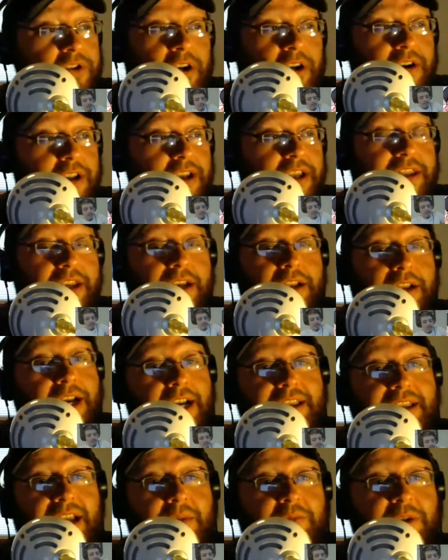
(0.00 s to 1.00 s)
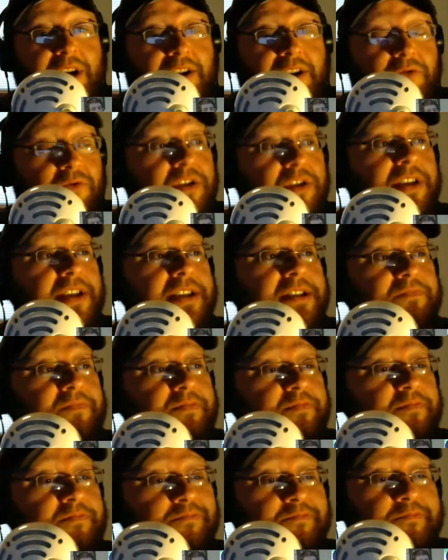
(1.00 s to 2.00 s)
heard anything like that, but I don't really
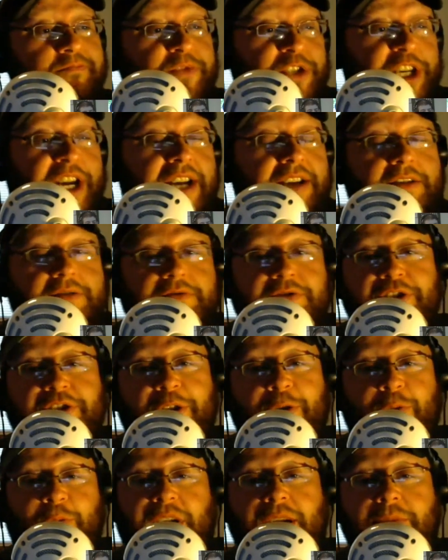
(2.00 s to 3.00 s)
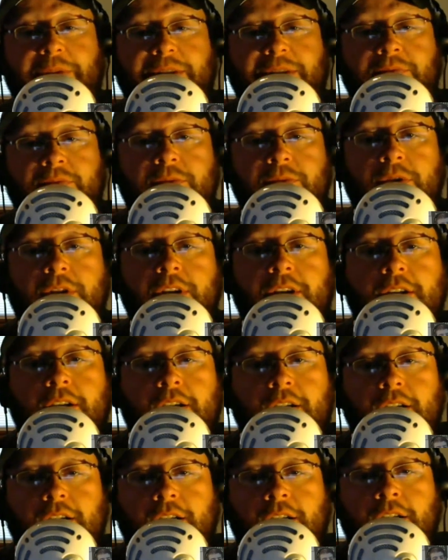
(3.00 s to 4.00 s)
check, so maybe
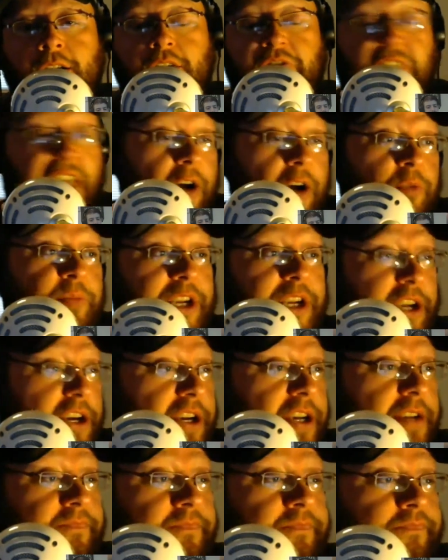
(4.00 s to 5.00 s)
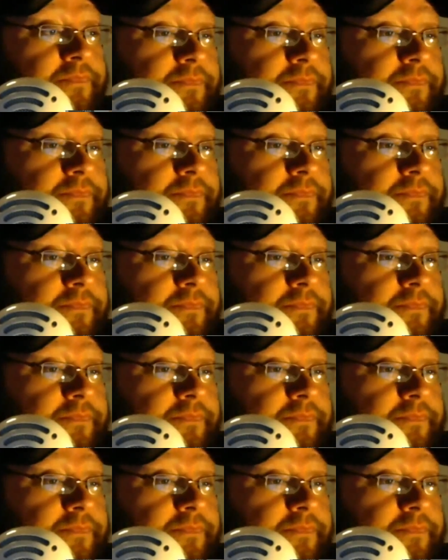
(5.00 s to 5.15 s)
that would be good.